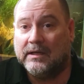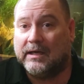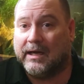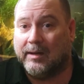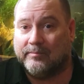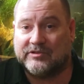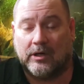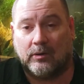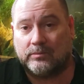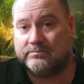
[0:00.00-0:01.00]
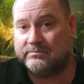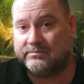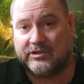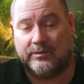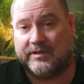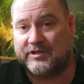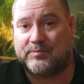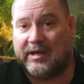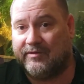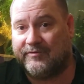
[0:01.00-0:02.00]
Don't do this
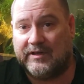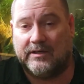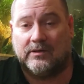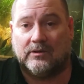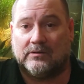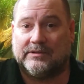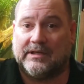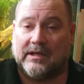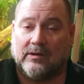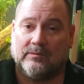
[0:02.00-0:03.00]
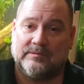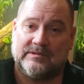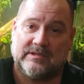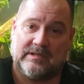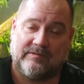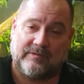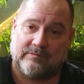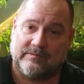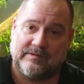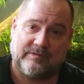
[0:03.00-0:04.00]
by feel. If
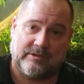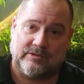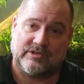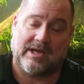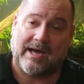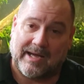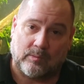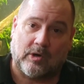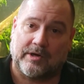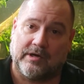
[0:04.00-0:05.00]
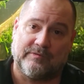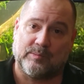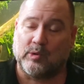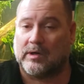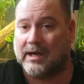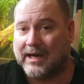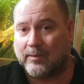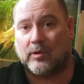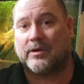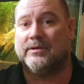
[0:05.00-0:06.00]
you're using hot water, if you're pouring
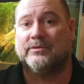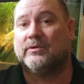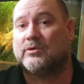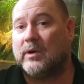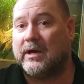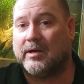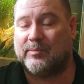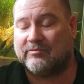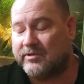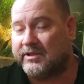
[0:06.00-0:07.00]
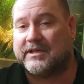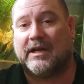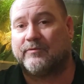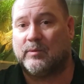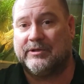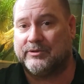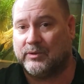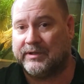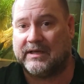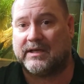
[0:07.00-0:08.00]
hot water into an aquarium, be really careful when you're
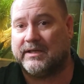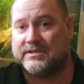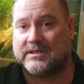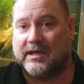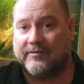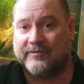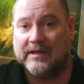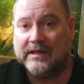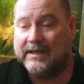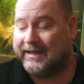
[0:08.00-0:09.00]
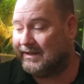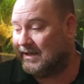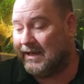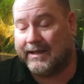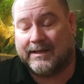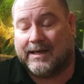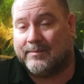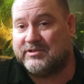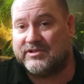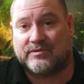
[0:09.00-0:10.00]
doing that kind of stuff. And again,
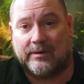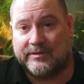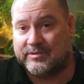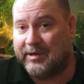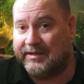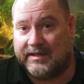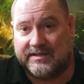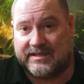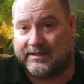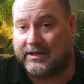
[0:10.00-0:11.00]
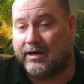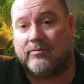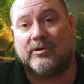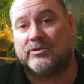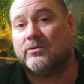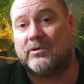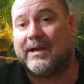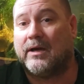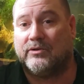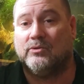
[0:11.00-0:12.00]
I'm just throwing some ideas out there. I really don't know
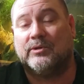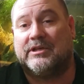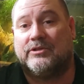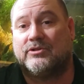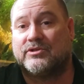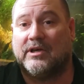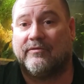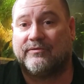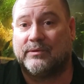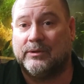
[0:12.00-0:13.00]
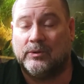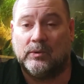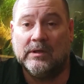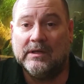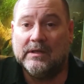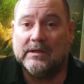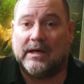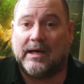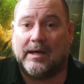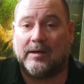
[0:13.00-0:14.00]
how you would get yourself through
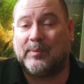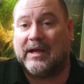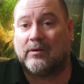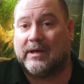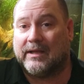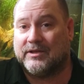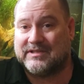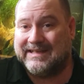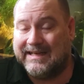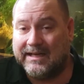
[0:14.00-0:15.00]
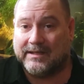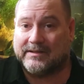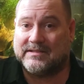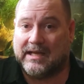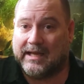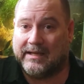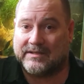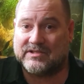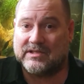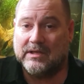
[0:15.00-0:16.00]
a power outage heating the
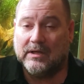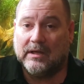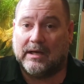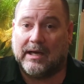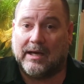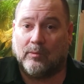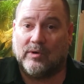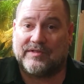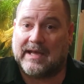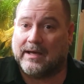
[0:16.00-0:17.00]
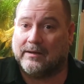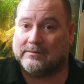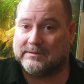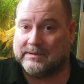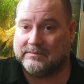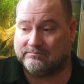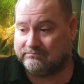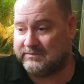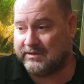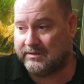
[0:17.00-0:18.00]
tanks without
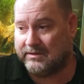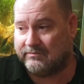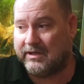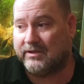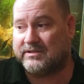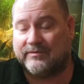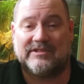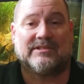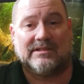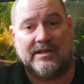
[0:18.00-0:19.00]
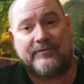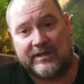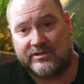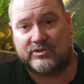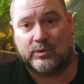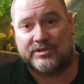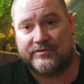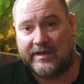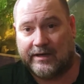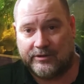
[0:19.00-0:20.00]
a relatively significant source
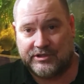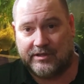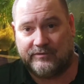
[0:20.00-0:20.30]
of energy.